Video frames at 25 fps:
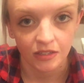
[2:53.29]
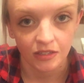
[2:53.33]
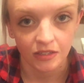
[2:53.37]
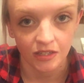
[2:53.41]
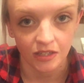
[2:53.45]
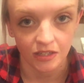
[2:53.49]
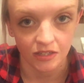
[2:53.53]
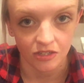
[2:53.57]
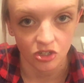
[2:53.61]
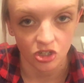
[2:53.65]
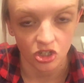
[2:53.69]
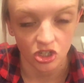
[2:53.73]

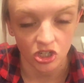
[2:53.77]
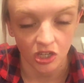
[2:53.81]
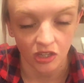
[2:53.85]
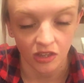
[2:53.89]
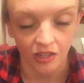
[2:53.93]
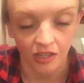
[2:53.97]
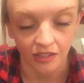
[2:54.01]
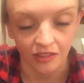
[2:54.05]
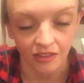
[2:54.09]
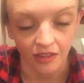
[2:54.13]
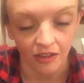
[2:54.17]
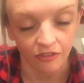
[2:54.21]
doesn't shed
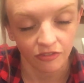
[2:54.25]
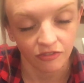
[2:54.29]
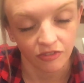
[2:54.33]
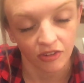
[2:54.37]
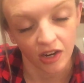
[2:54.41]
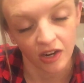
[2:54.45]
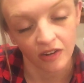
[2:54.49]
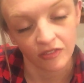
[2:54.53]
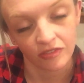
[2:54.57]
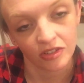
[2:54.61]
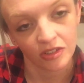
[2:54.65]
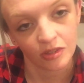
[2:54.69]
like that
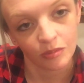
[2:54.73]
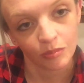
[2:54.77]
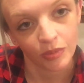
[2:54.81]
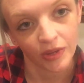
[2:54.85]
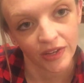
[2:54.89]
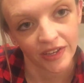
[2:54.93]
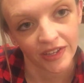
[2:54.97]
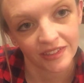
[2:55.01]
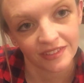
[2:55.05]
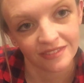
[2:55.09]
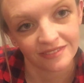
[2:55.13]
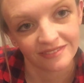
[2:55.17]
forever,
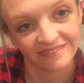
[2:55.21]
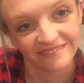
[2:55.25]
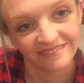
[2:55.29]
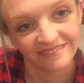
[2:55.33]
but